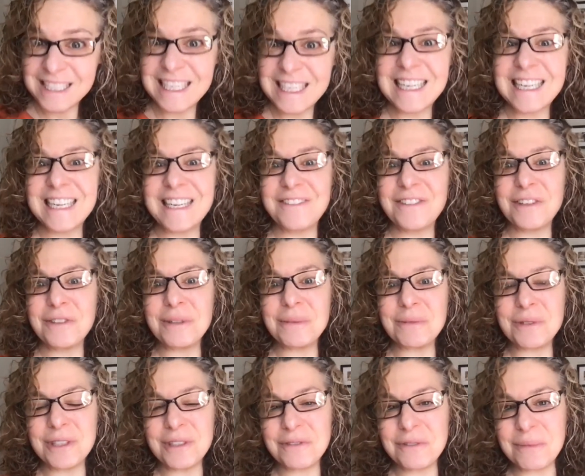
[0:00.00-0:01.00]
Uh, if you want
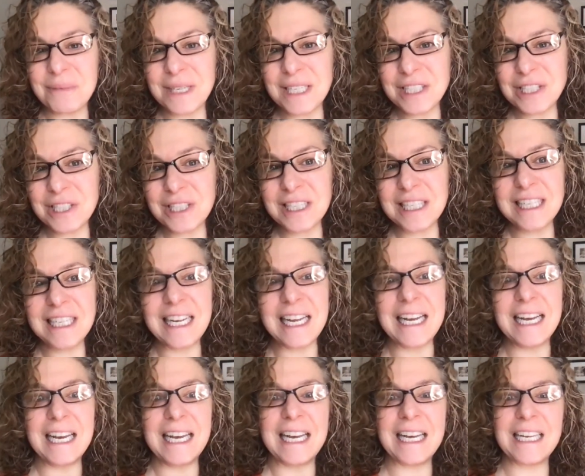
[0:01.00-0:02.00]
more information
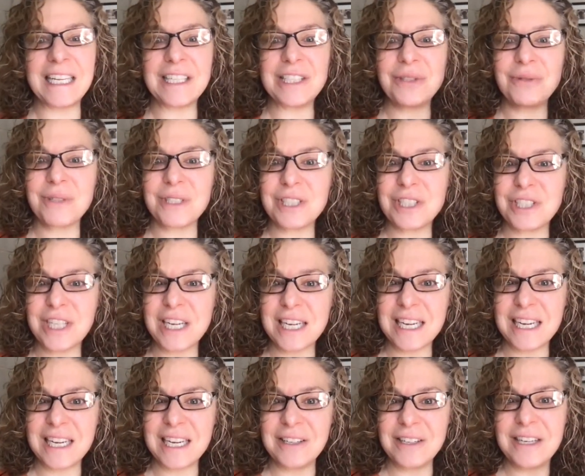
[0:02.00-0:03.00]
and you want to check
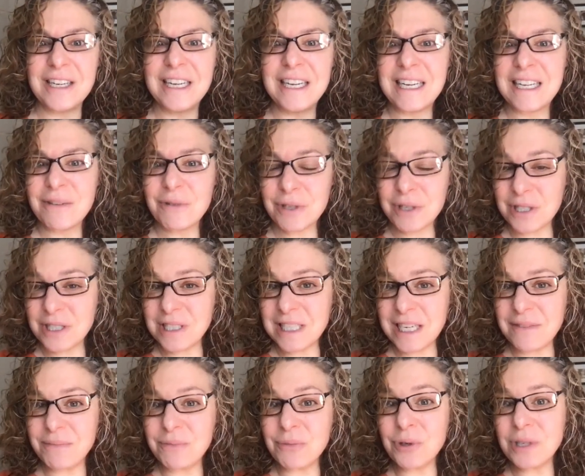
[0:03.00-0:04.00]
out, we're going to
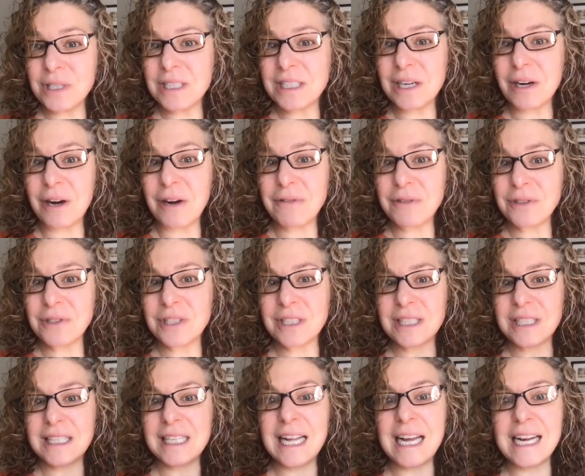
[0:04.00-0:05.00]
dive more into offers in
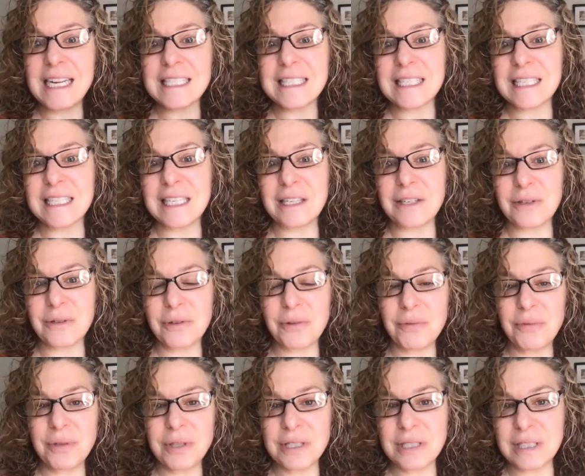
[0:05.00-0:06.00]
class and kind of go
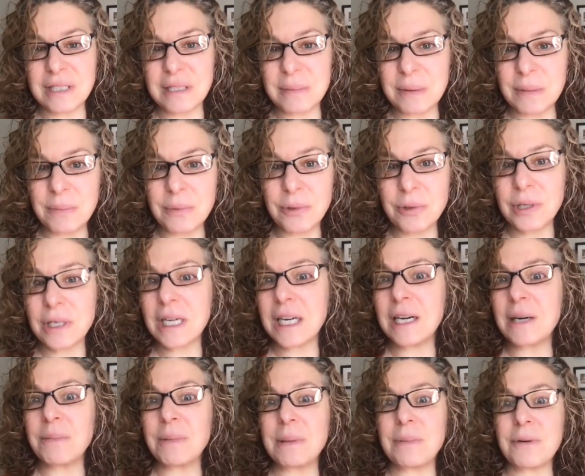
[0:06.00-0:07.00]
through this a little bit more and
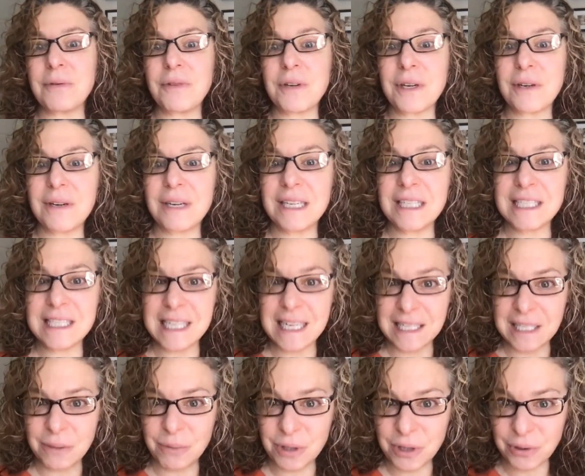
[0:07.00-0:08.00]
help people figure out
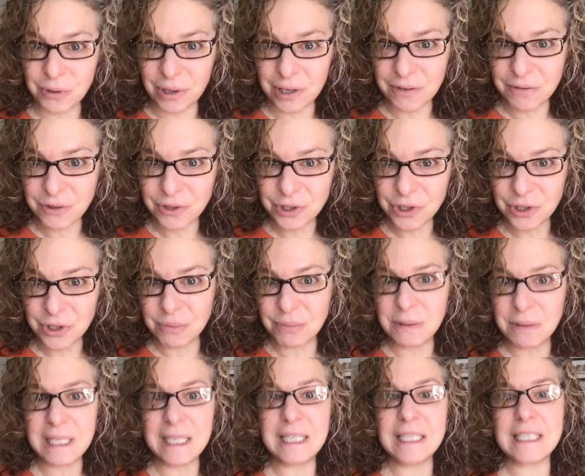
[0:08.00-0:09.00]
exactly what their offers should
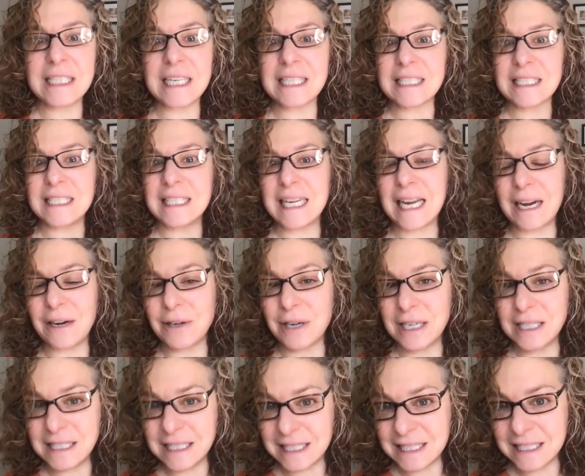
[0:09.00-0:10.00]
be, testing out
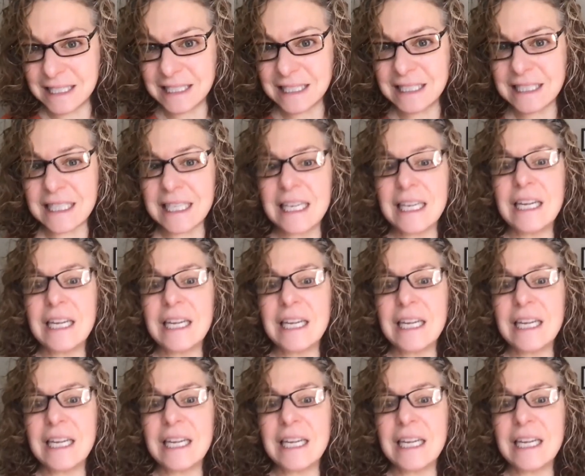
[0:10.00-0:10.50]
ideas.